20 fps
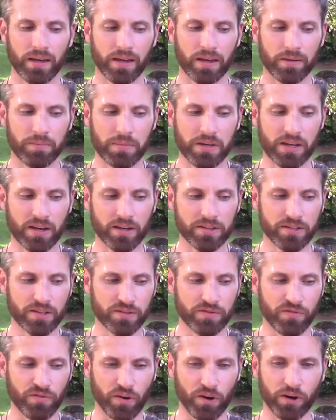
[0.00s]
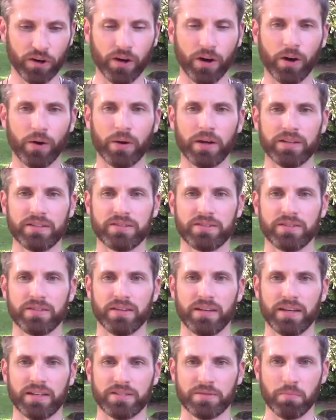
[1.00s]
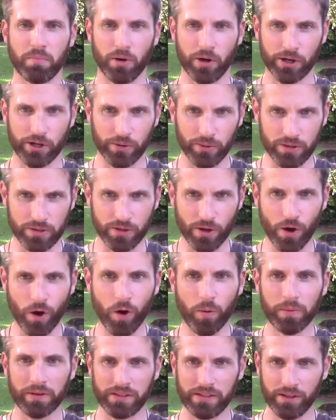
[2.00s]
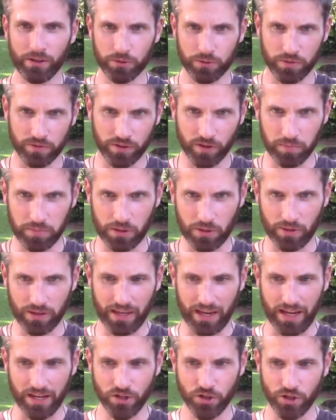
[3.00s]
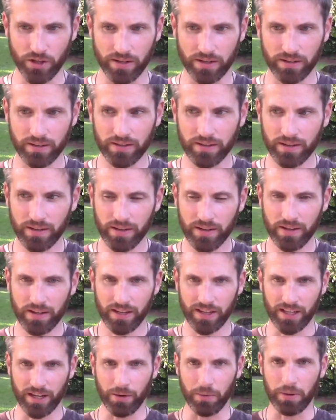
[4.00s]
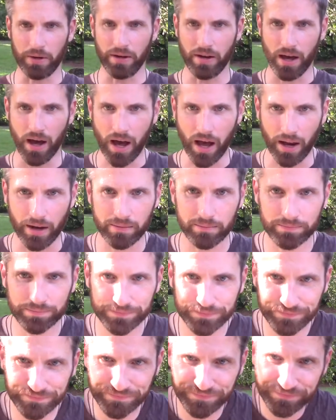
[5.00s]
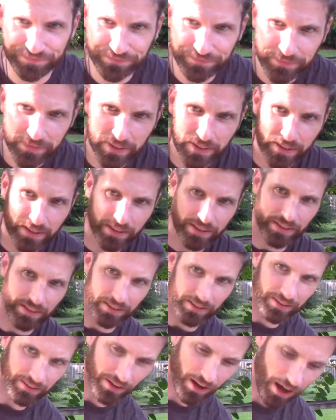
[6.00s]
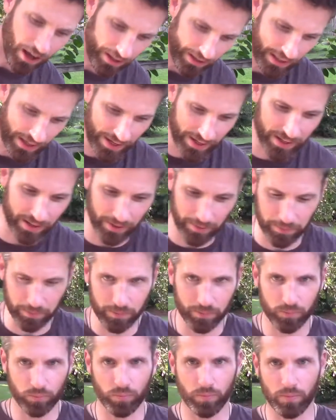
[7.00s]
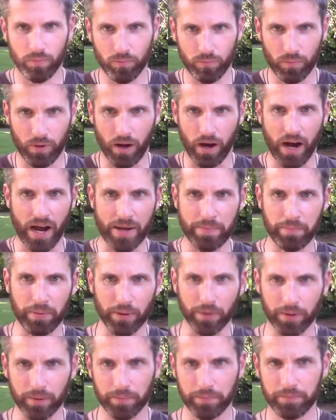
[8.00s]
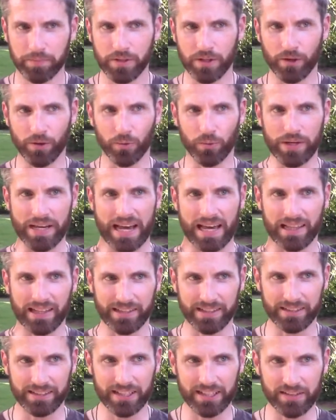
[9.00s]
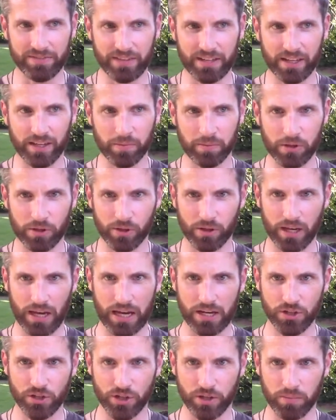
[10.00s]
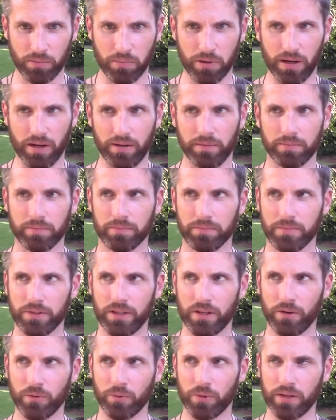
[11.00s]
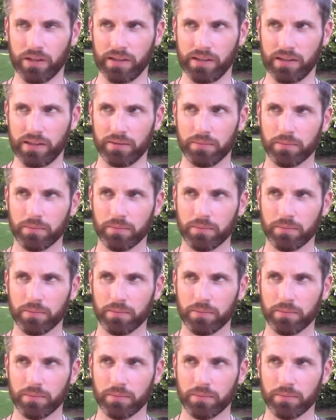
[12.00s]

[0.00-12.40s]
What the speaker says: Because it's Virgo, it's Mercury's home. It deals with communication, and not like hyper, reality TV communication, but really